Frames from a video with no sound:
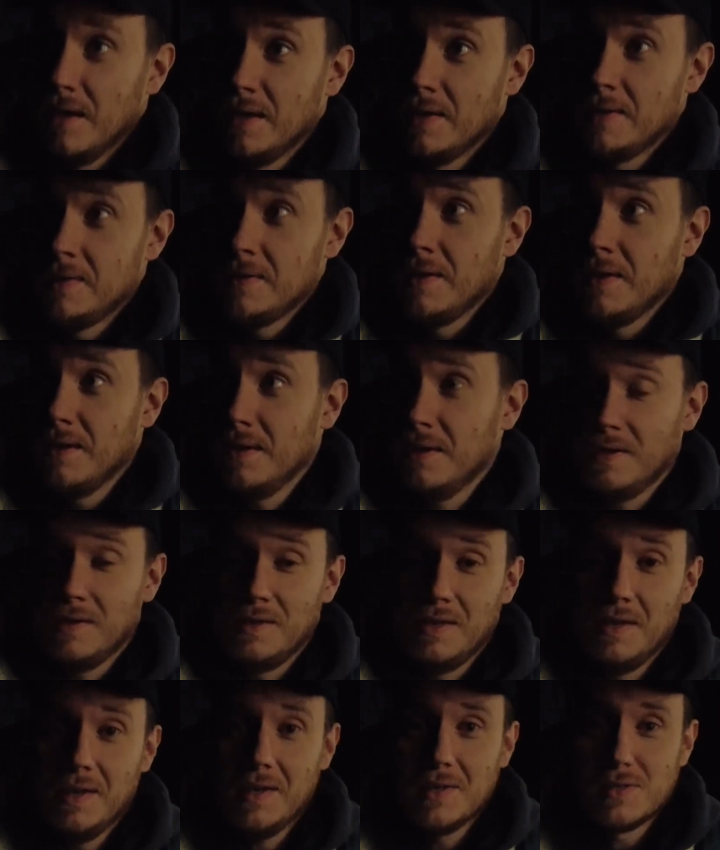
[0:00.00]
And
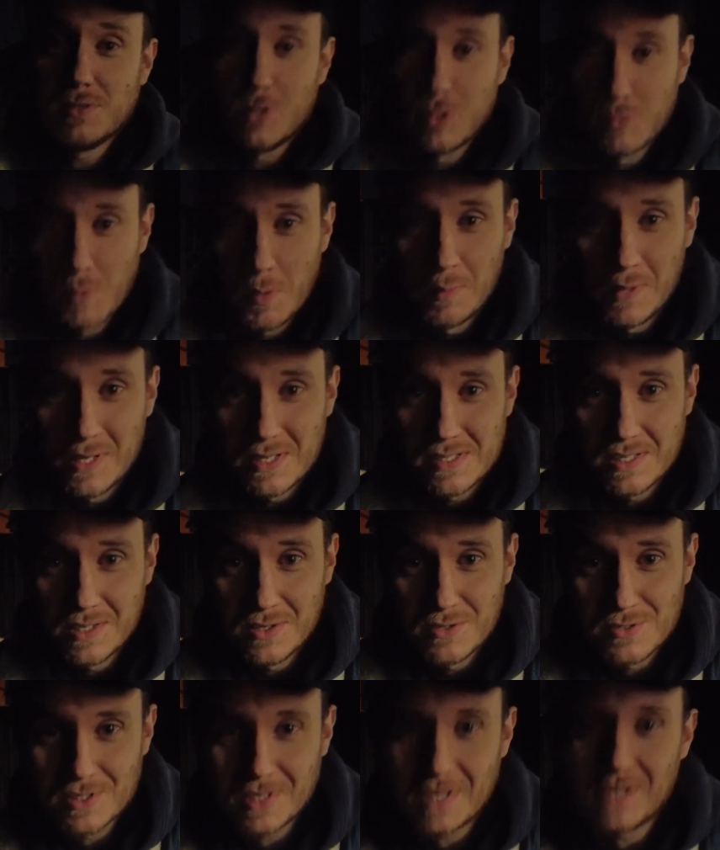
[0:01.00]
as long as my PC
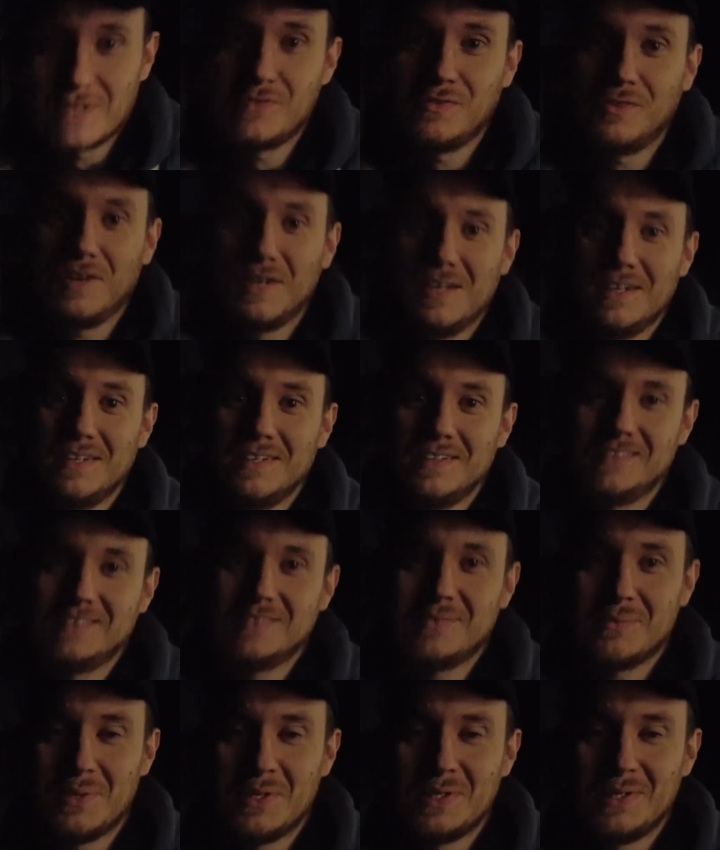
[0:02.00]
doesn't catch fire
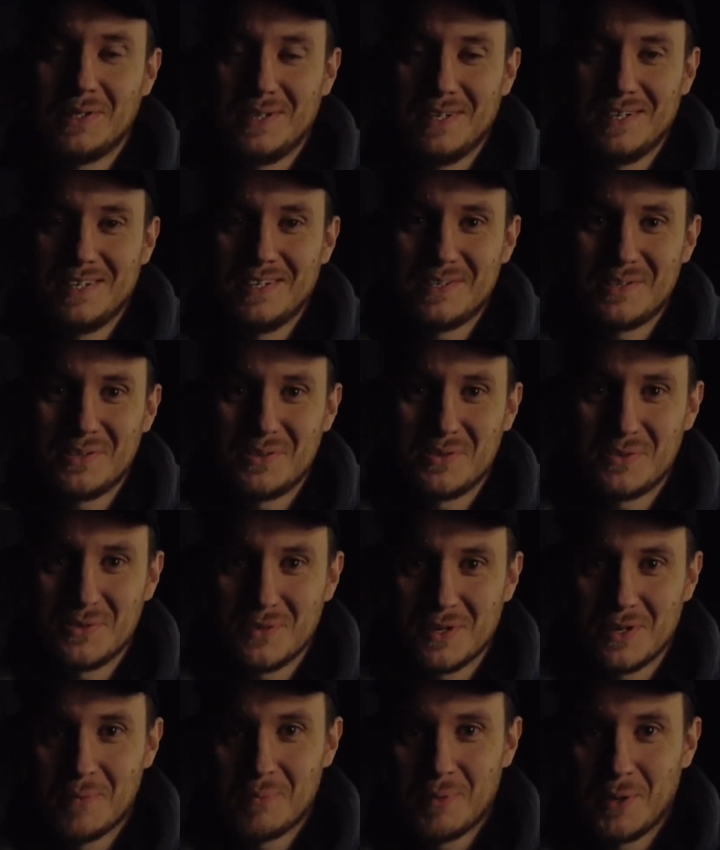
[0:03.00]
while
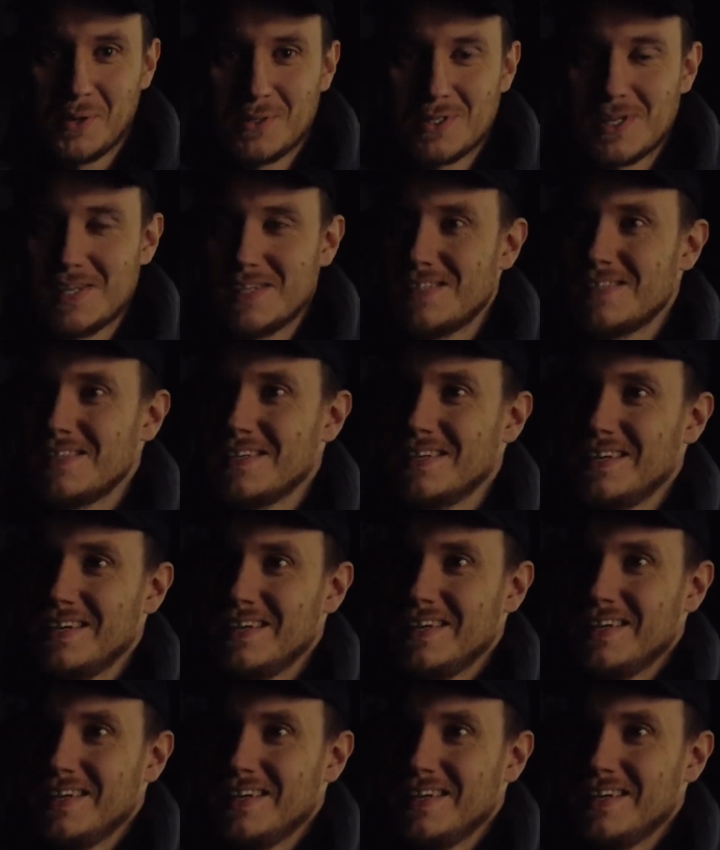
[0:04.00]
trying to process